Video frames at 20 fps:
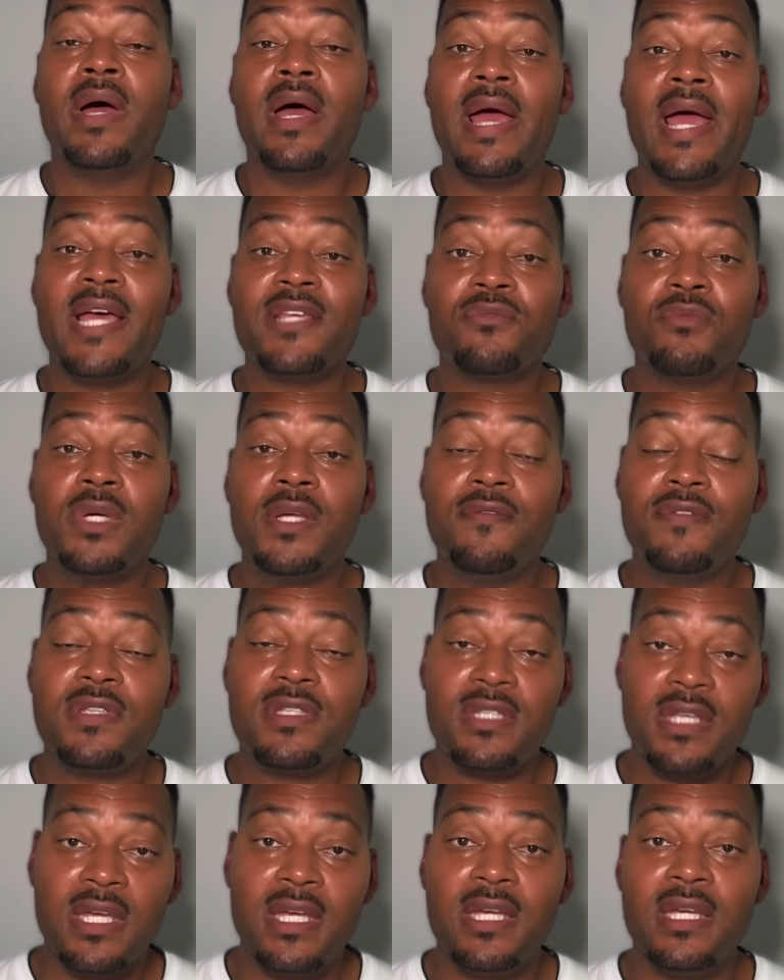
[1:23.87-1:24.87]
As we've
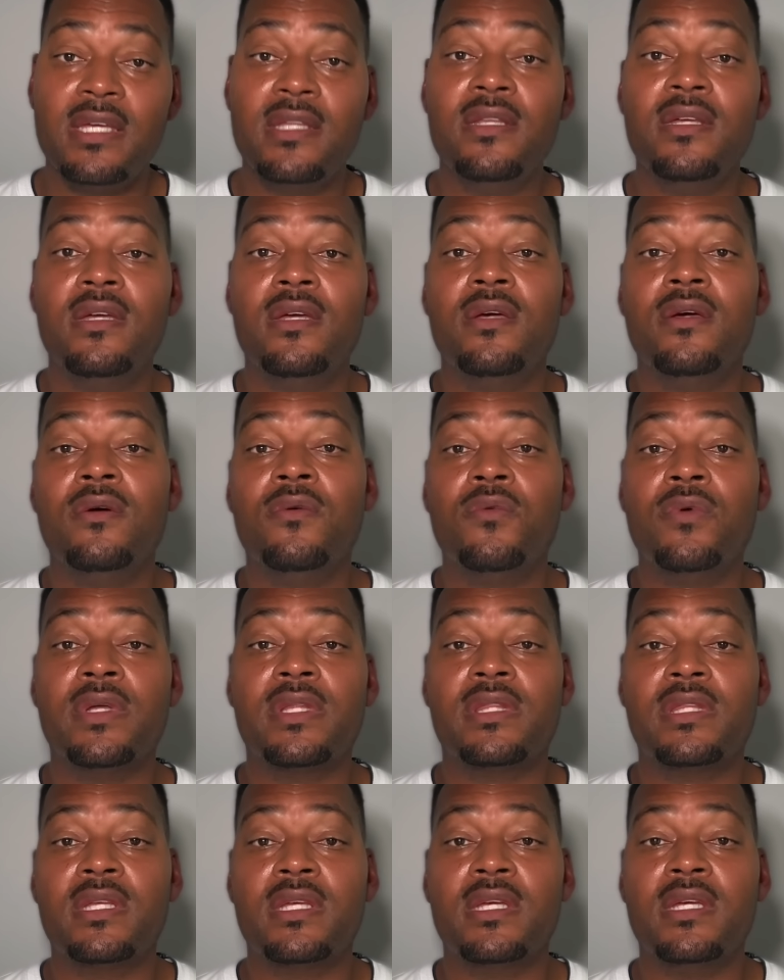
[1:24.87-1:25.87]
seen
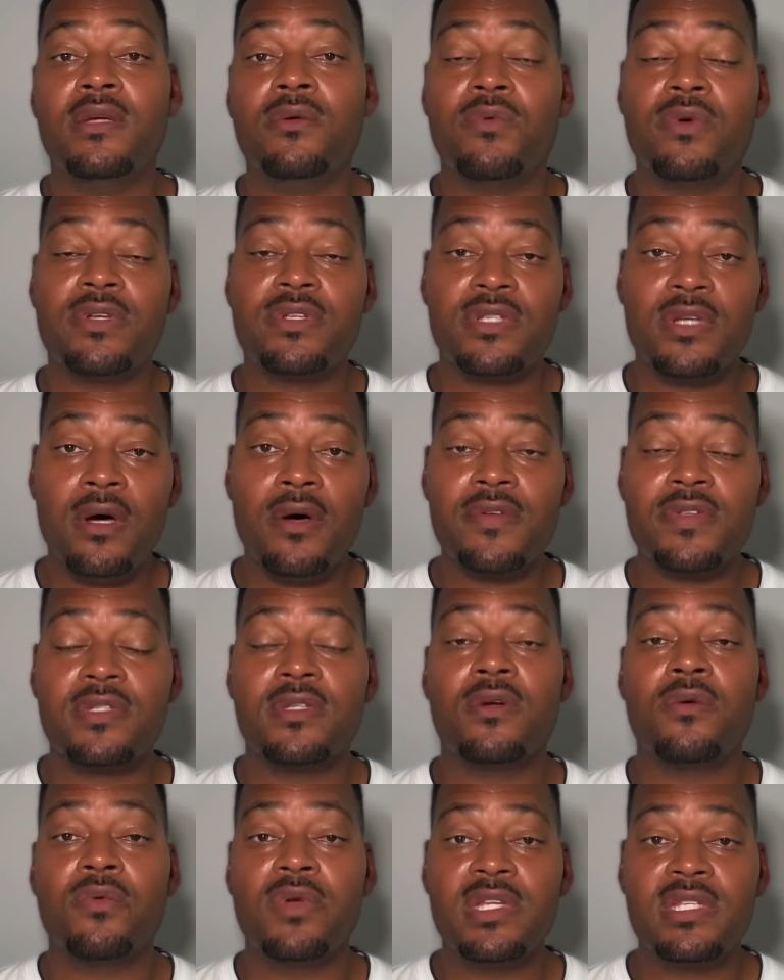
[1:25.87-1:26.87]
with the results of
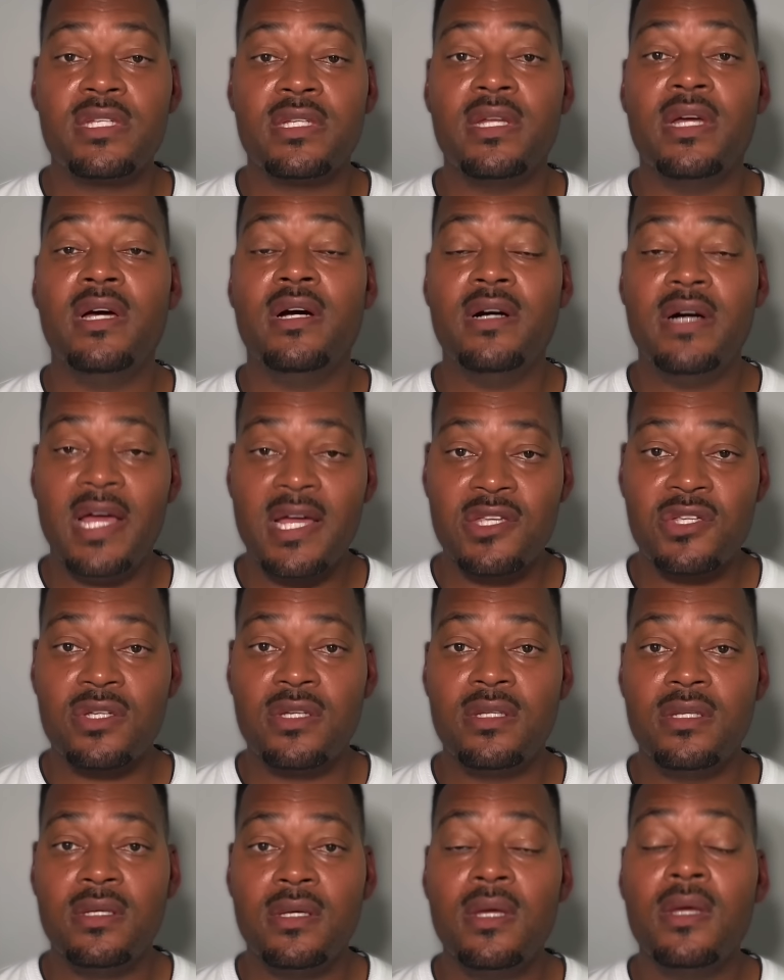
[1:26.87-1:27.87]
the recent
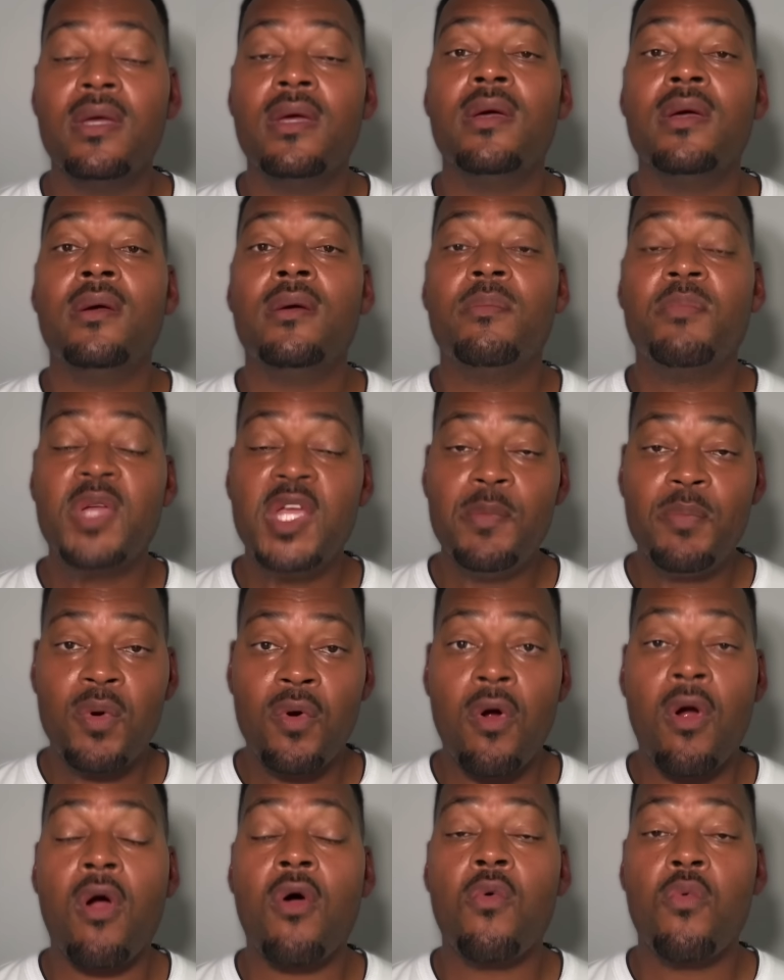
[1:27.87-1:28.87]
election, people
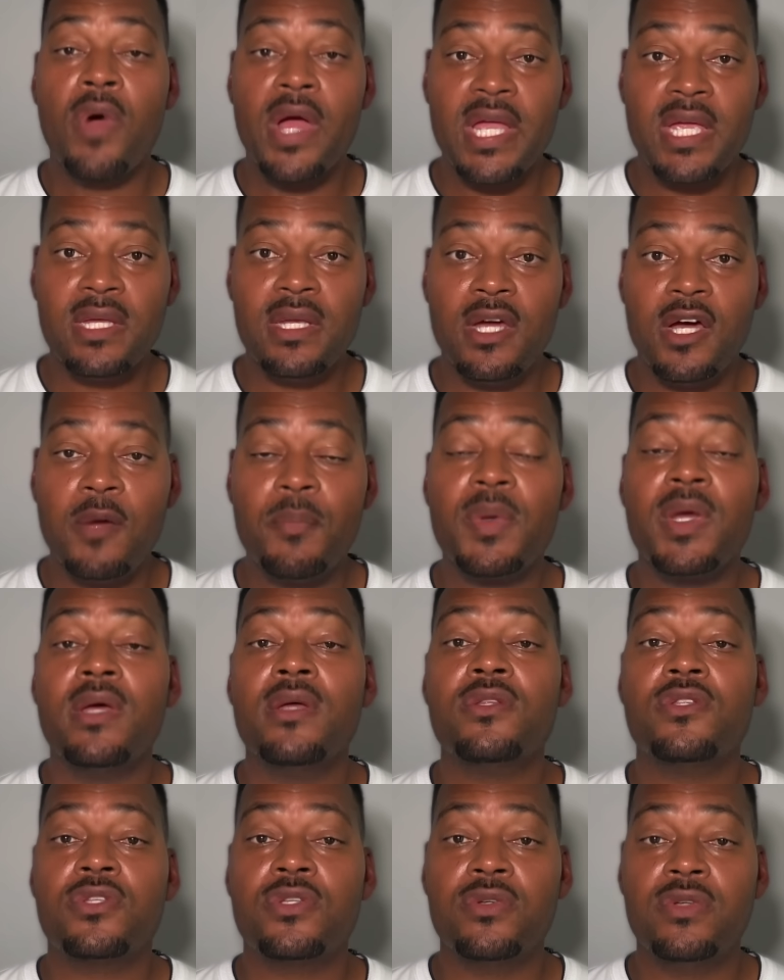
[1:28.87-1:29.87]
are waking
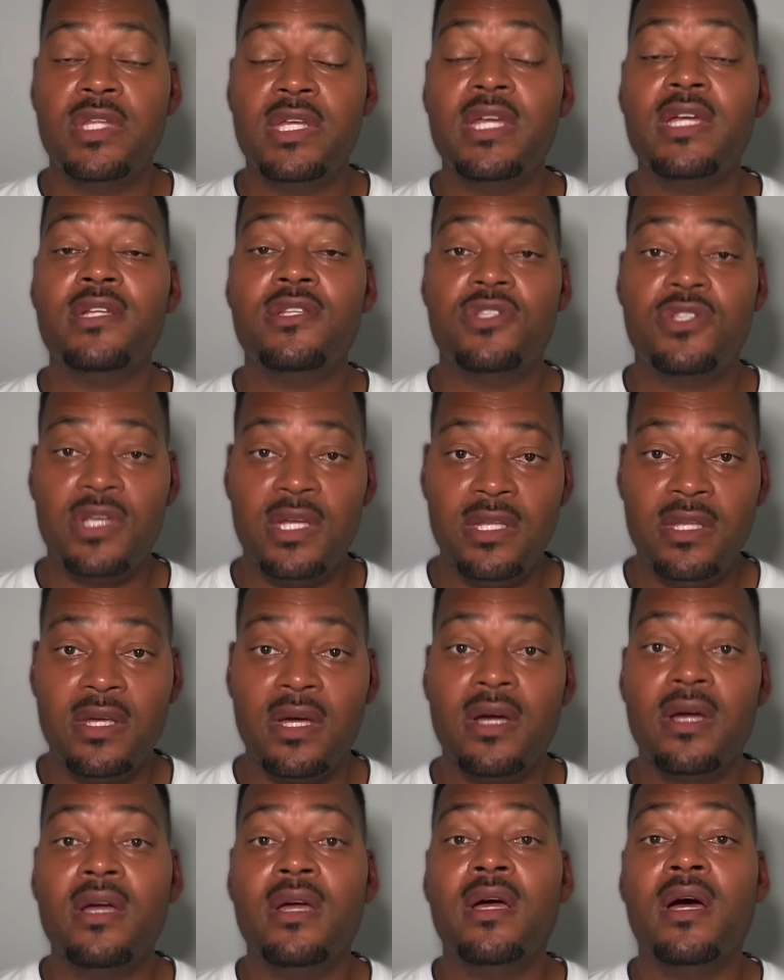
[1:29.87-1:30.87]
up to the
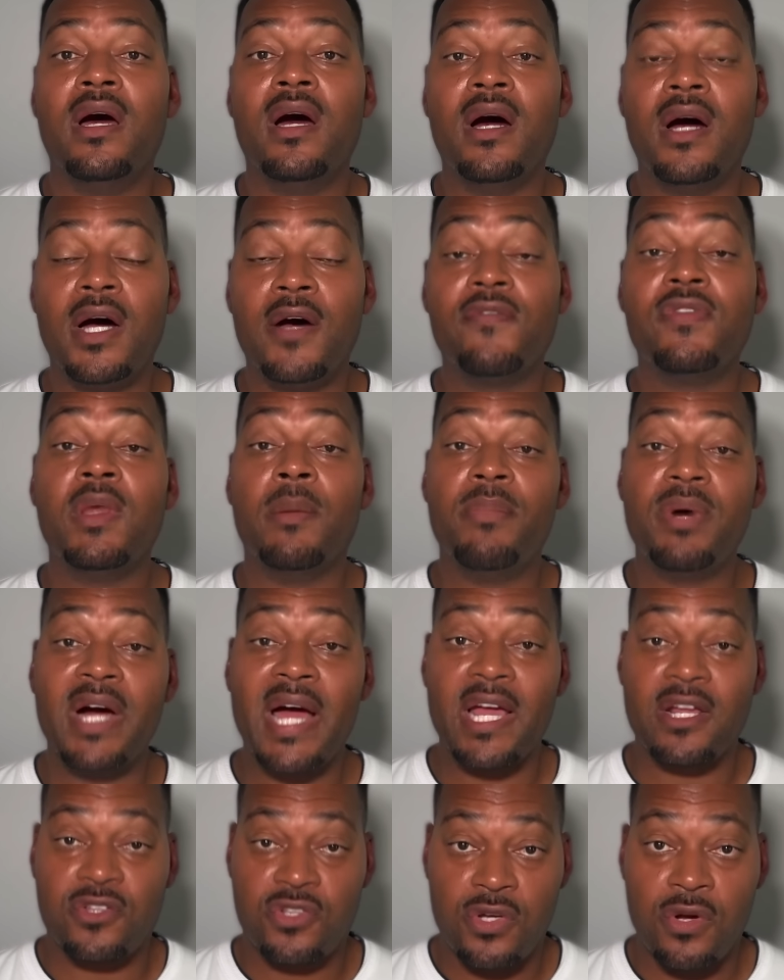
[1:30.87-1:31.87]
agenda of the
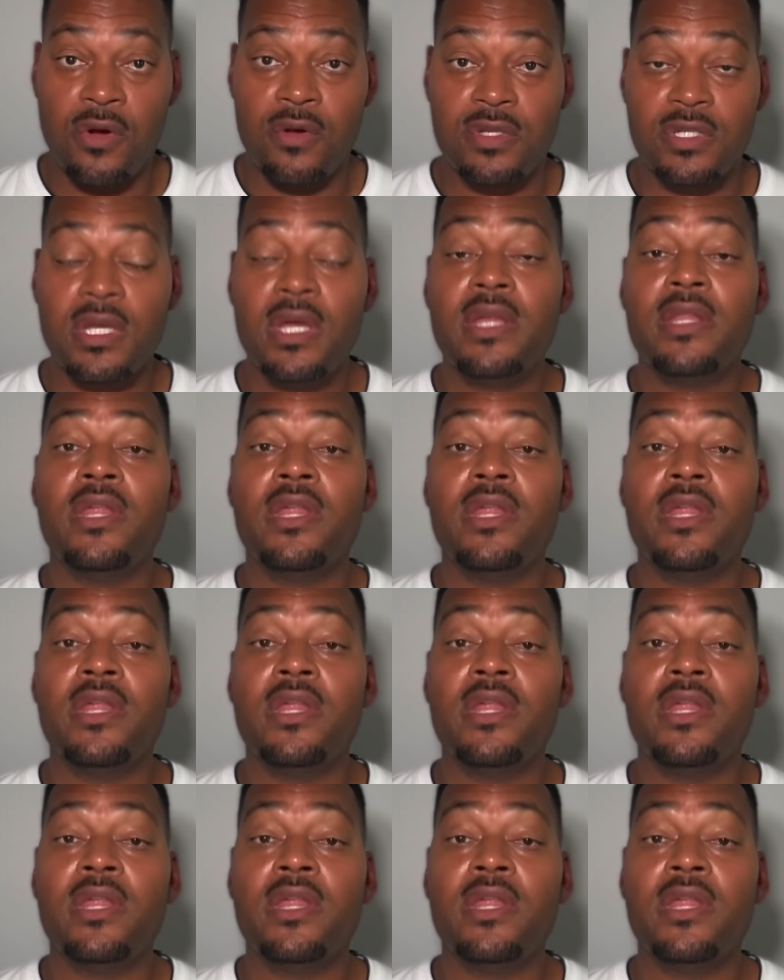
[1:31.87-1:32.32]
black church.